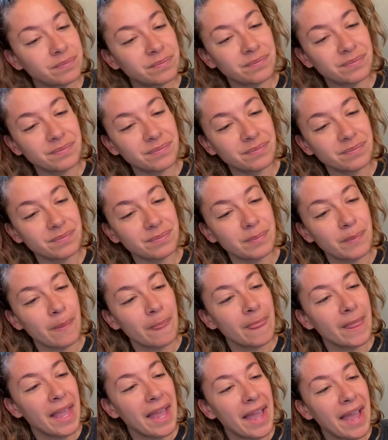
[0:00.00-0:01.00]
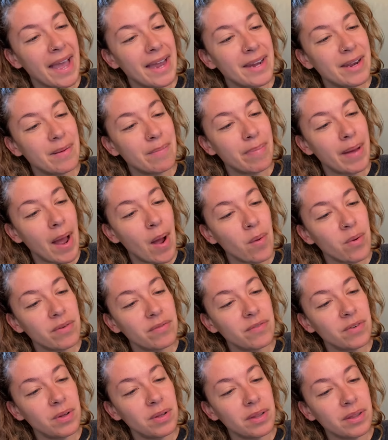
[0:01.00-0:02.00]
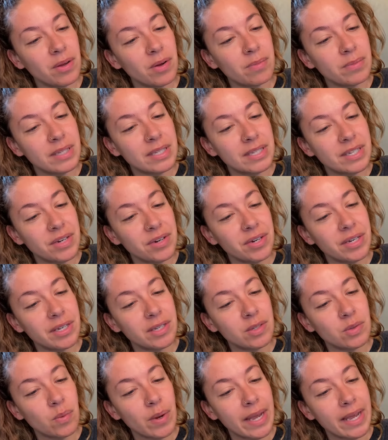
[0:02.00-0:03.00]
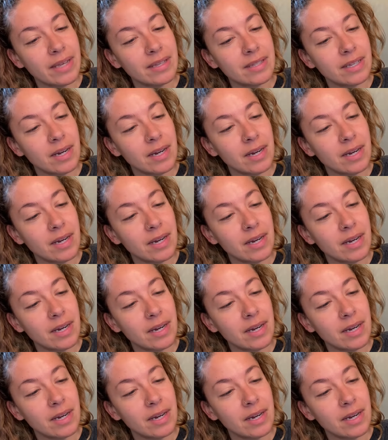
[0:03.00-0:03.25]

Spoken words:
And in powerful, though mysterious ways,